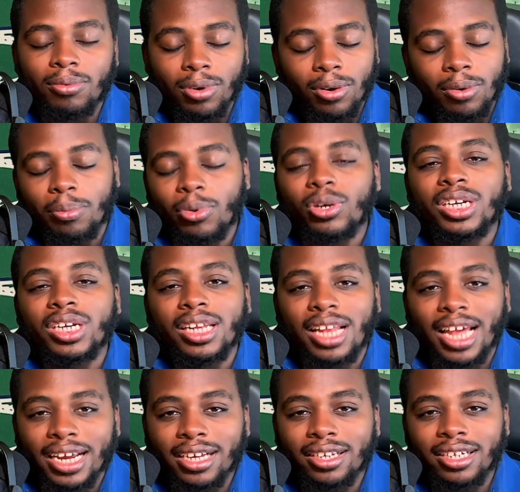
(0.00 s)
Well, more than
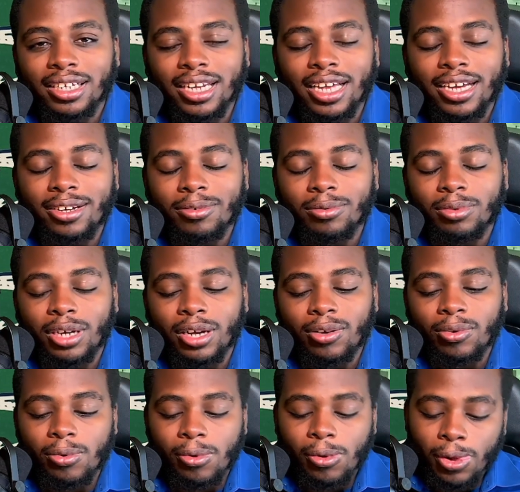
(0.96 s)
likely letting him go.